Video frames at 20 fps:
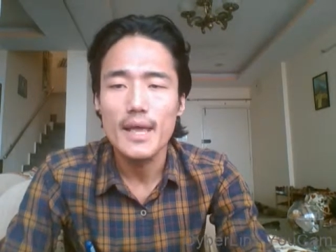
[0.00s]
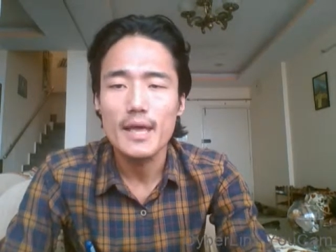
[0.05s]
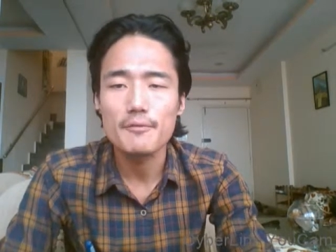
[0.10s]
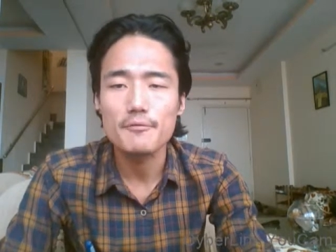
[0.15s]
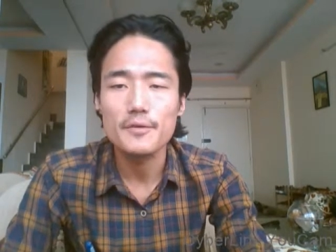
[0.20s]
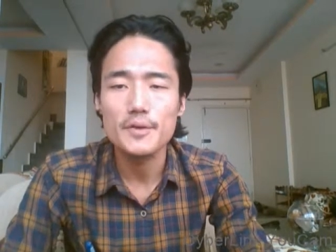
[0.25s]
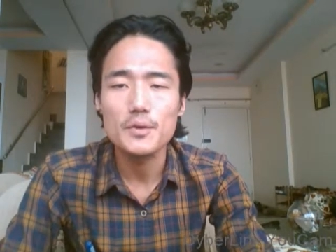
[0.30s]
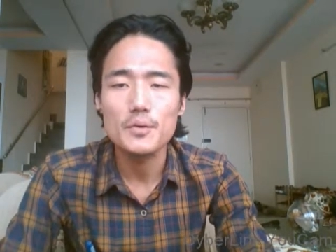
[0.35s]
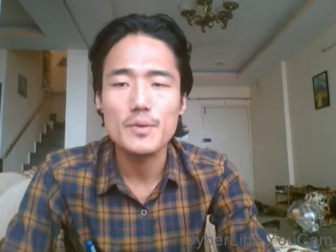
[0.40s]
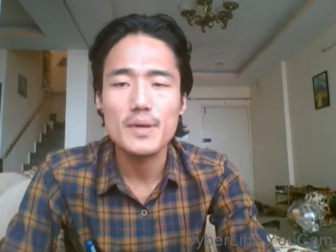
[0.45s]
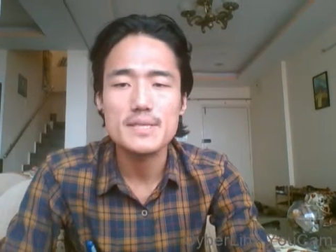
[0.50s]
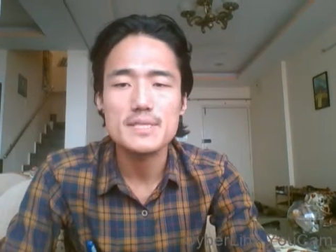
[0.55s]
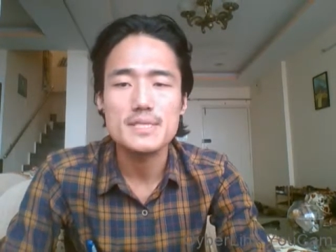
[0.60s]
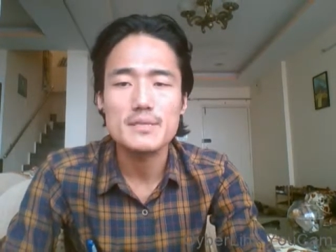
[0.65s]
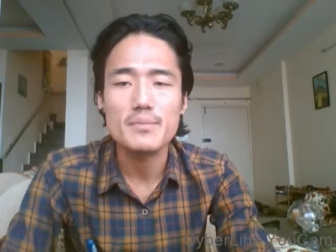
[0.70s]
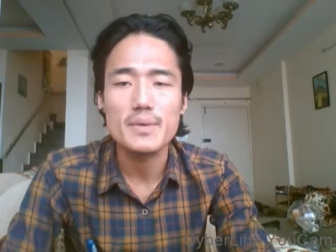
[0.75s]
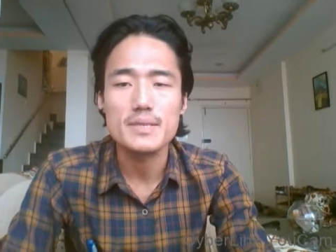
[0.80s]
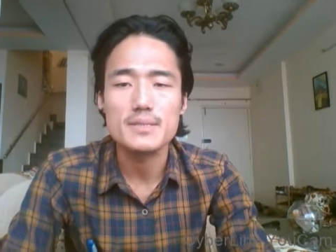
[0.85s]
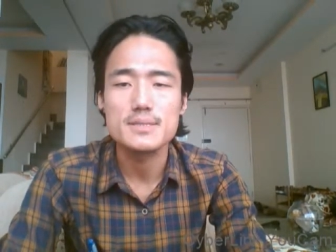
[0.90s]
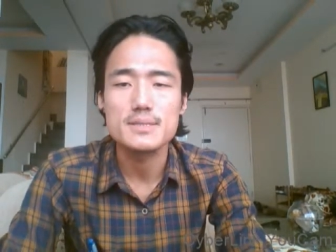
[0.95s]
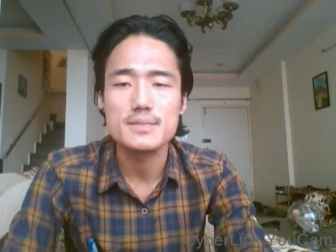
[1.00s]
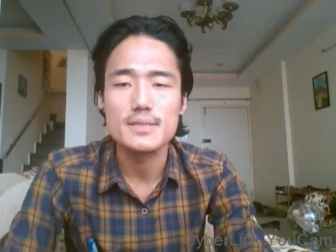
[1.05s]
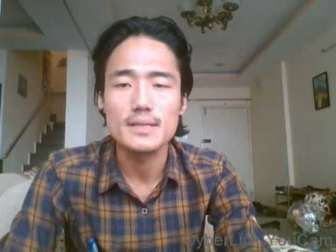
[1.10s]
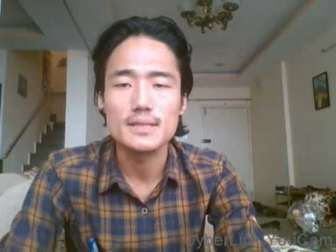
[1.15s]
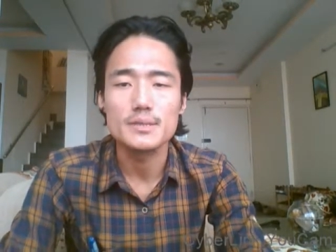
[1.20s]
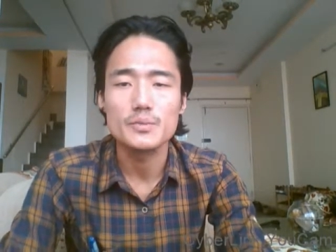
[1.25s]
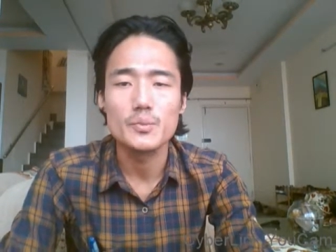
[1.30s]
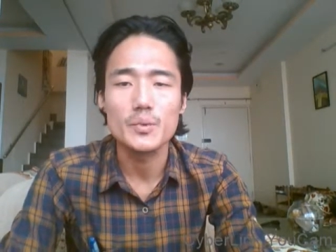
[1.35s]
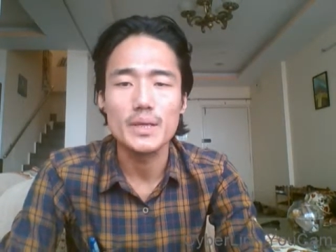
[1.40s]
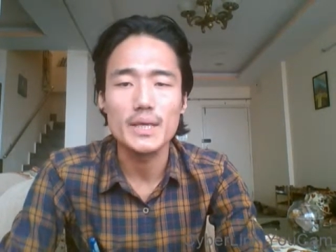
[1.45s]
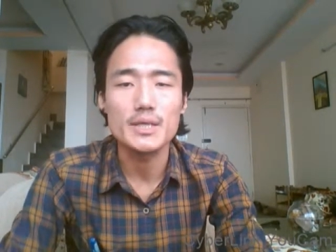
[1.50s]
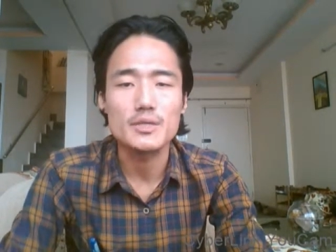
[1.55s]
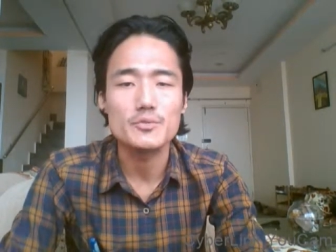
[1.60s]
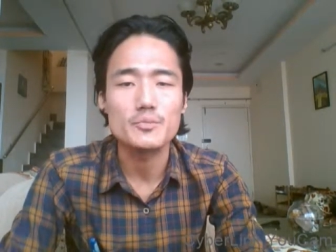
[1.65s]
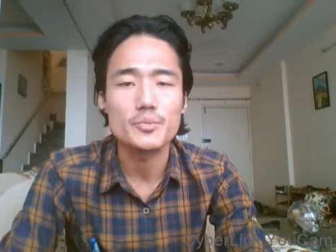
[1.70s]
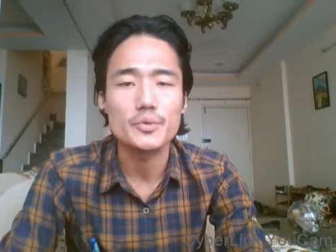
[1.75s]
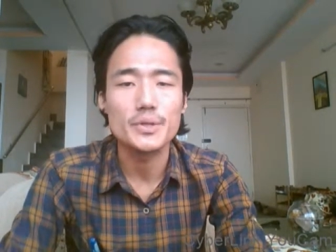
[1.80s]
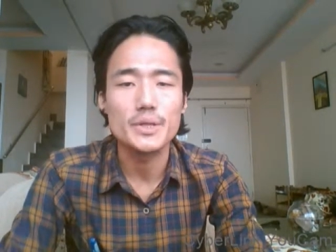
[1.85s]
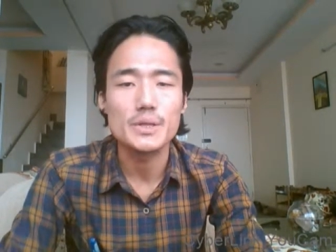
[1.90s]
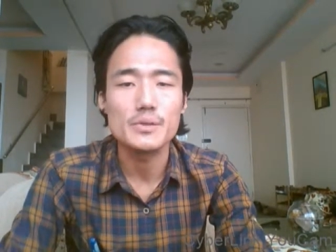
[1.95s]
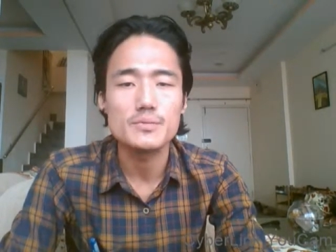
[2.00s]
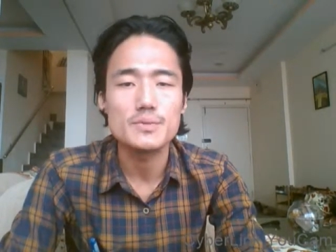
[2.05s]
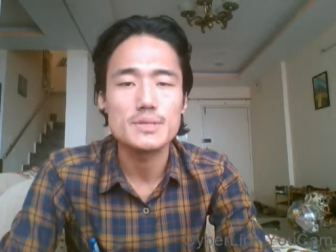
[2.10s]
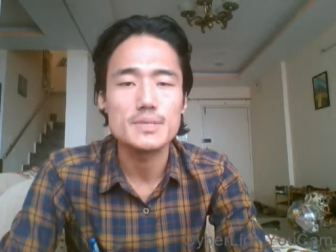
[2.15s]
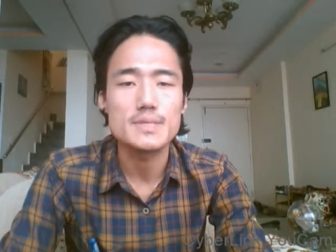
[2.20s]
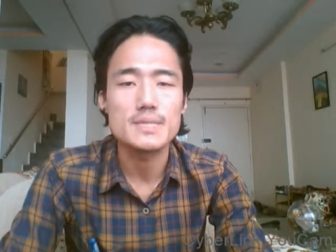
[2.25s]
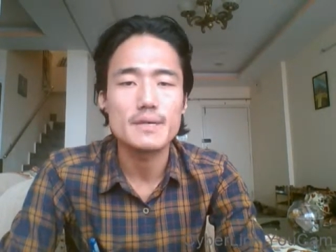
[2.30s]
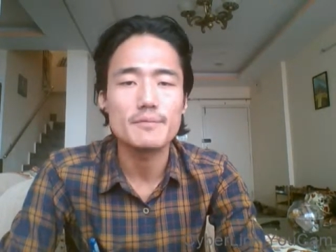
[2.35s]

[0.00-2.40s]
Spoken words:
FAO estimates that we need to produce